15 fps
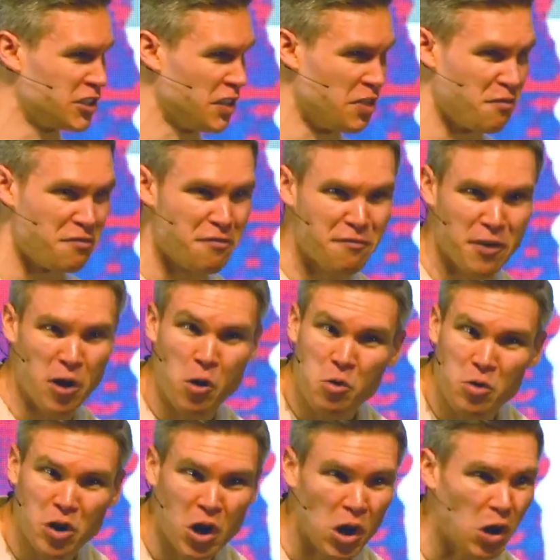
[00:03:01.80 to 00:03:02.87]
and the
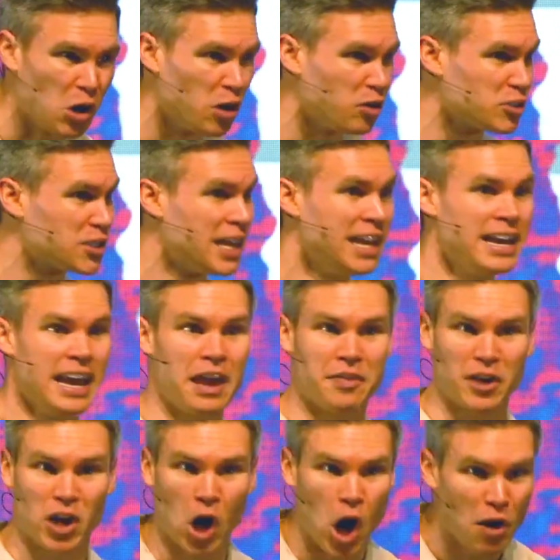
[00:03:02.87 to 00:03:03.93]
phone calls and the
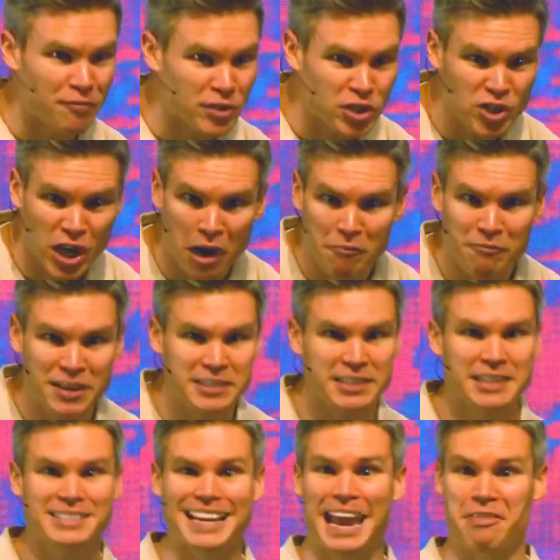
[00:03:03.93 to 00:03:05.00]
coffee shop
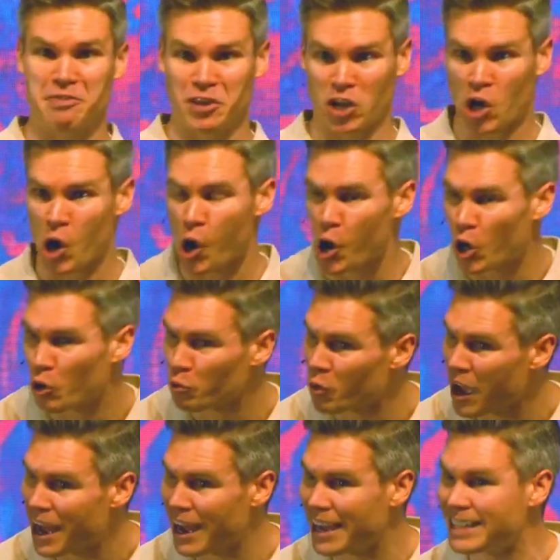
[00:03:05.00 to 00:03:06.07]
visits and the car
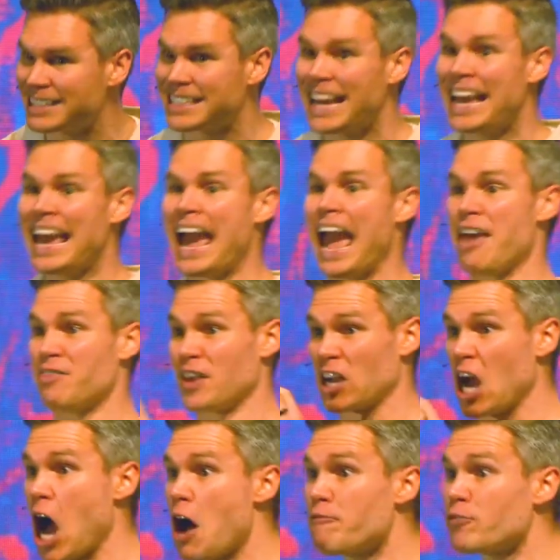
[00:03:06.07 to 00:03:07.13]
rides and the
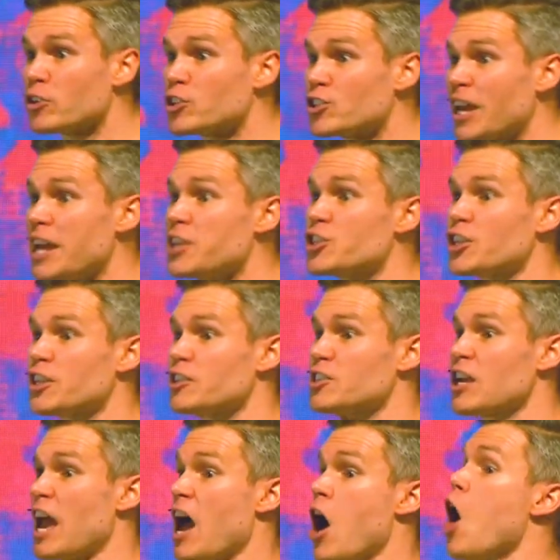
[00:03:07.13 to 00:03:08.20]

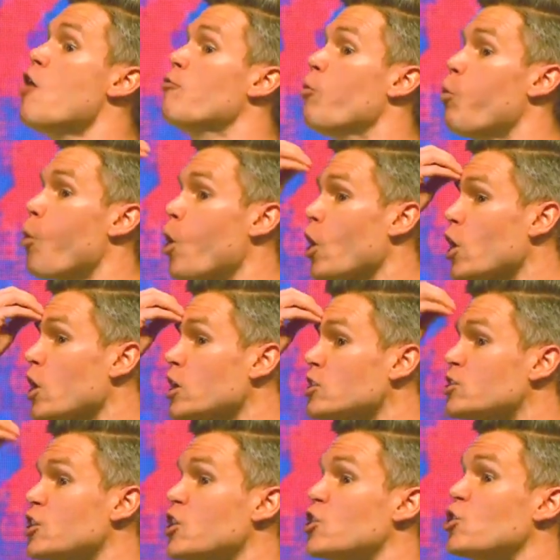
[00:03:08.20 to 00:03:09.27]
conversations of
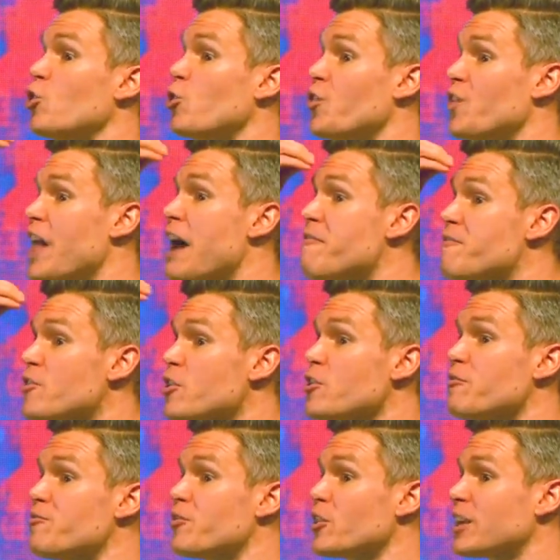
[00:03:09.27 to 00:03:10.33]
words you'll never
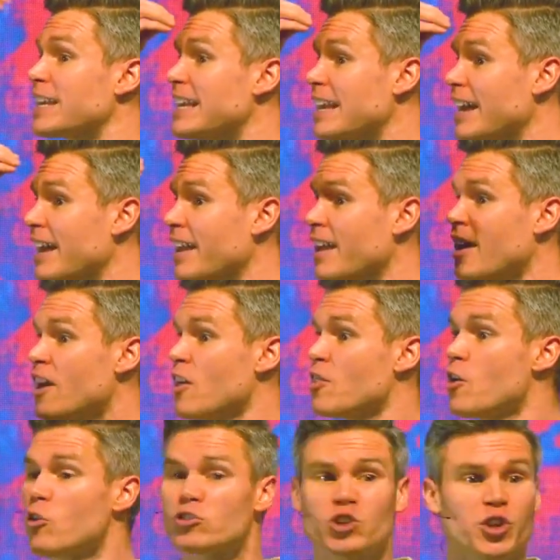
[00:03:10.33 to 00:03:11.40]
forget,
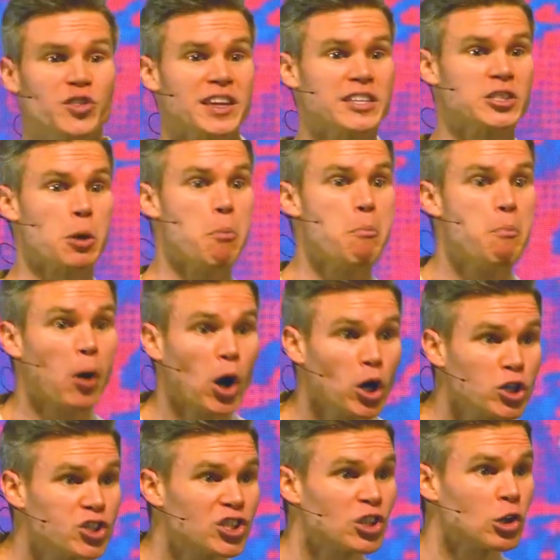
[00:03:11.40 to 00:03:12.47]
those are these
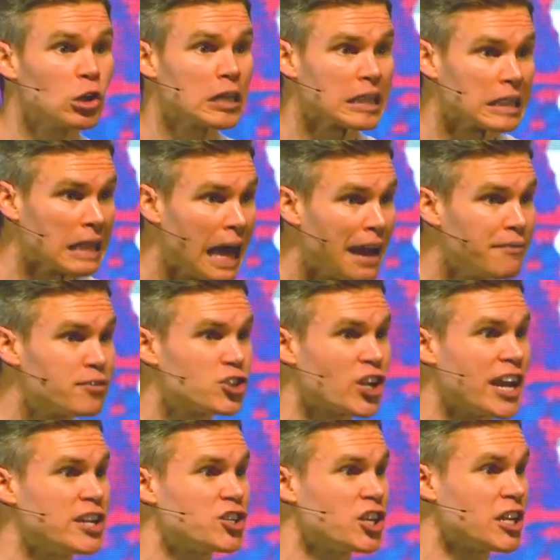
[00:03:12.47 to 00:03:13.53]
personal, life
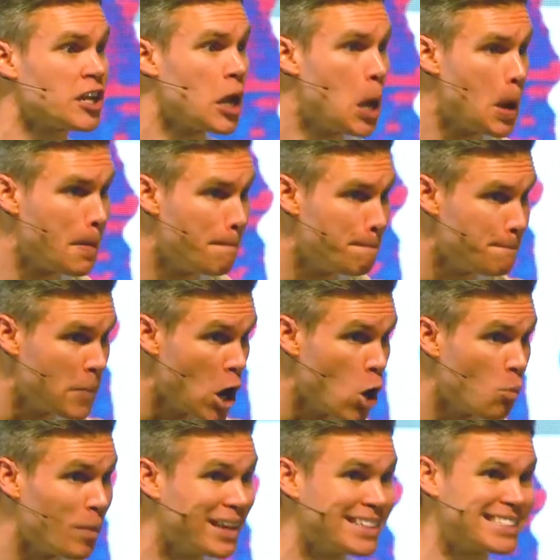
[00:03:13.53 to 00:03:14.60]
changing
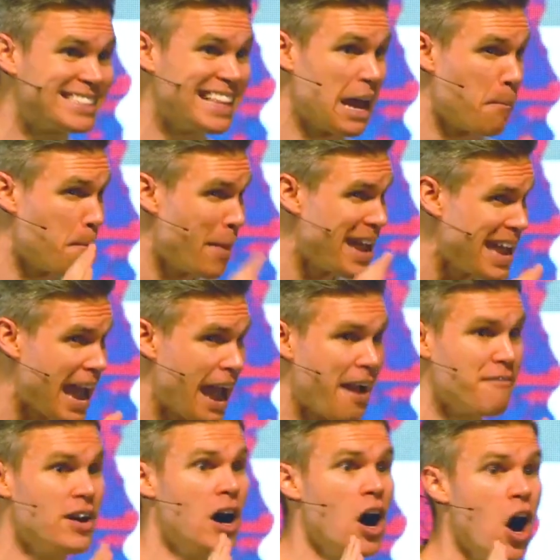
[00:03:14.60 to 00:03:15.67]
moments that may have